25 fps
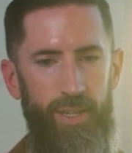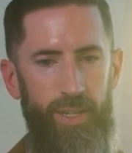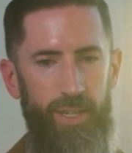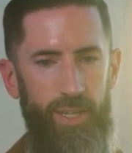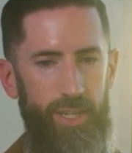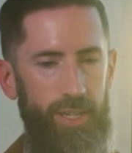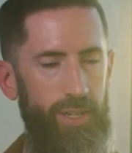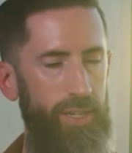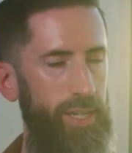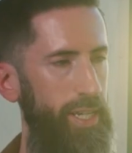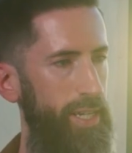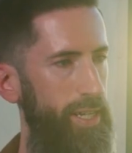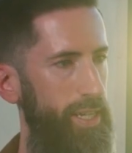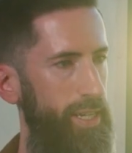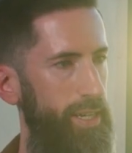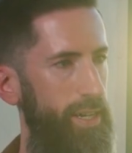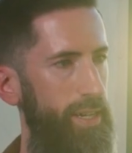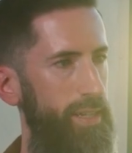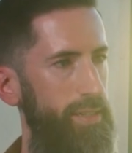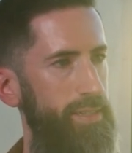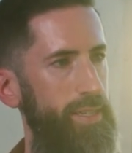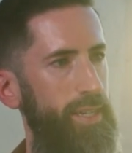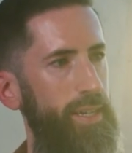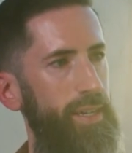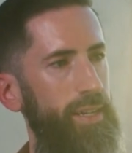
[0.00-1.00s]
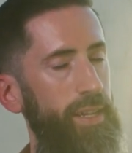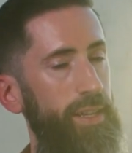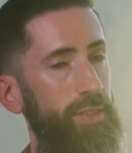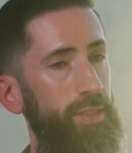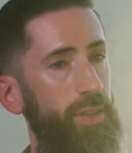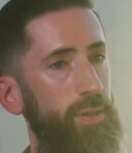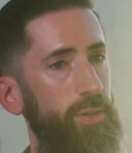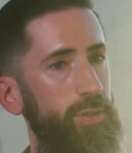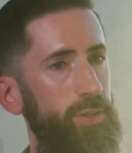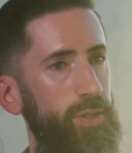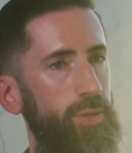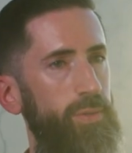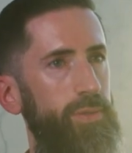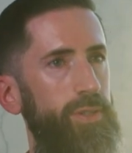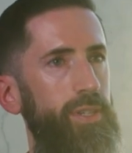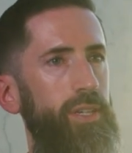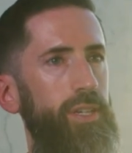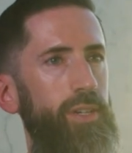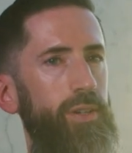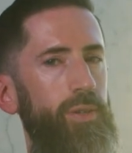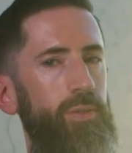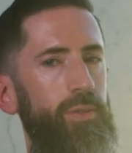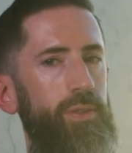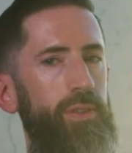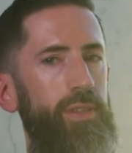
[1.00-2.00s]
curated content. And those who
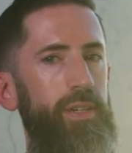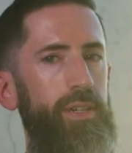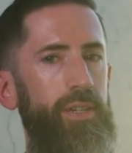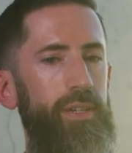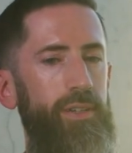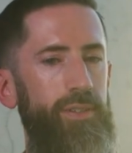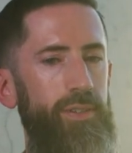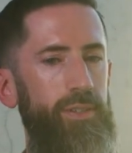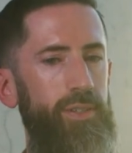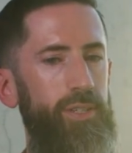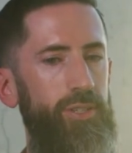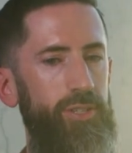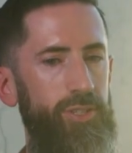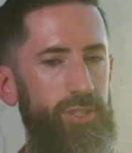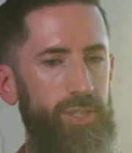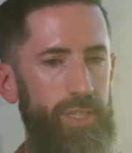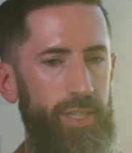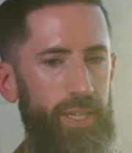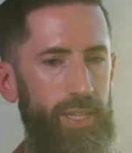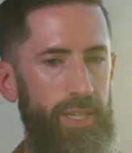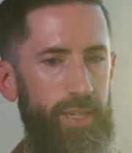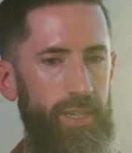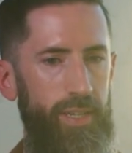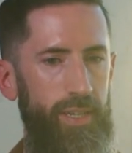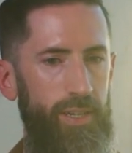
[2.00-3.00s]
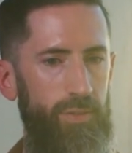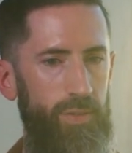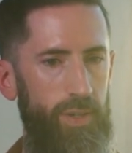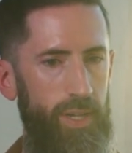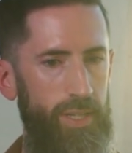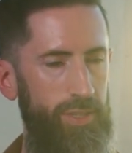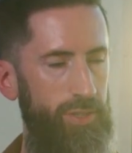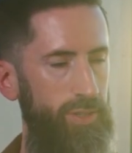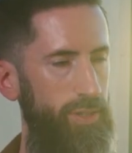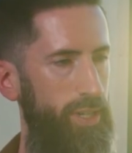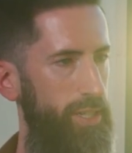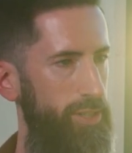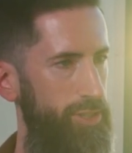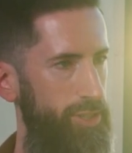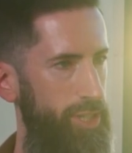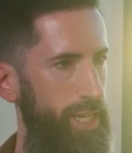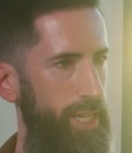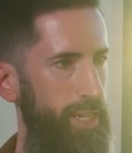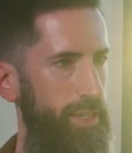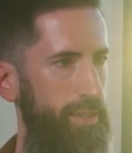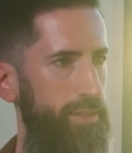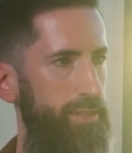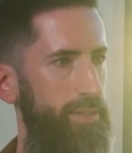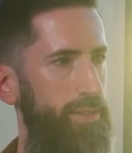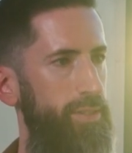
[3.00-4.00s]
do, they're usually like a restaurant
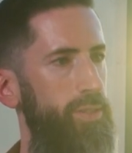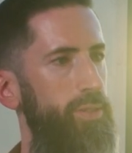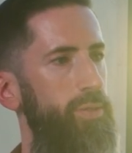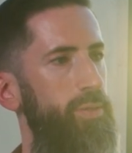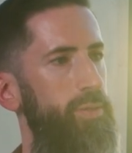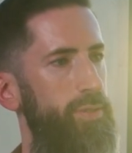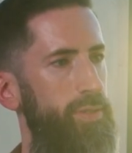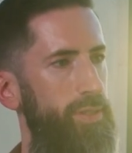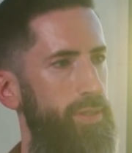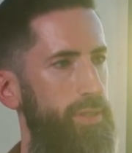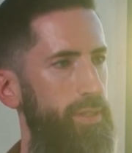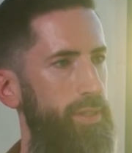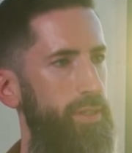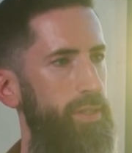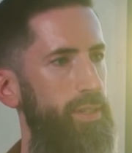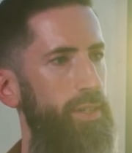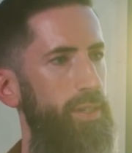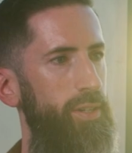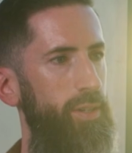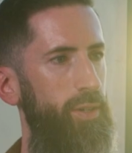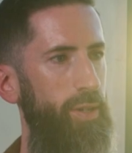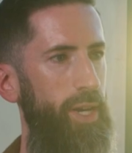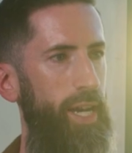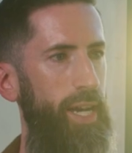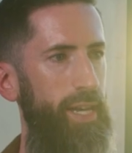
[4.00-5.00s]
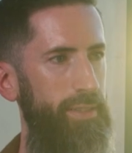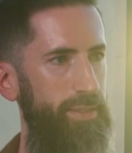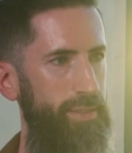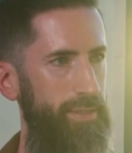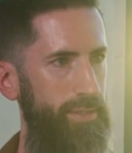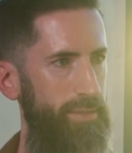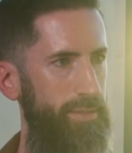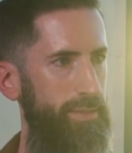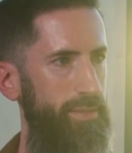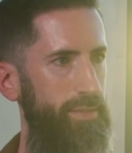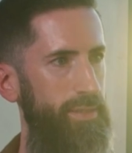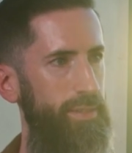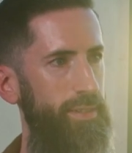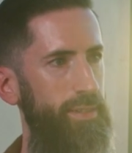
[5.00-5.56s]
chain who has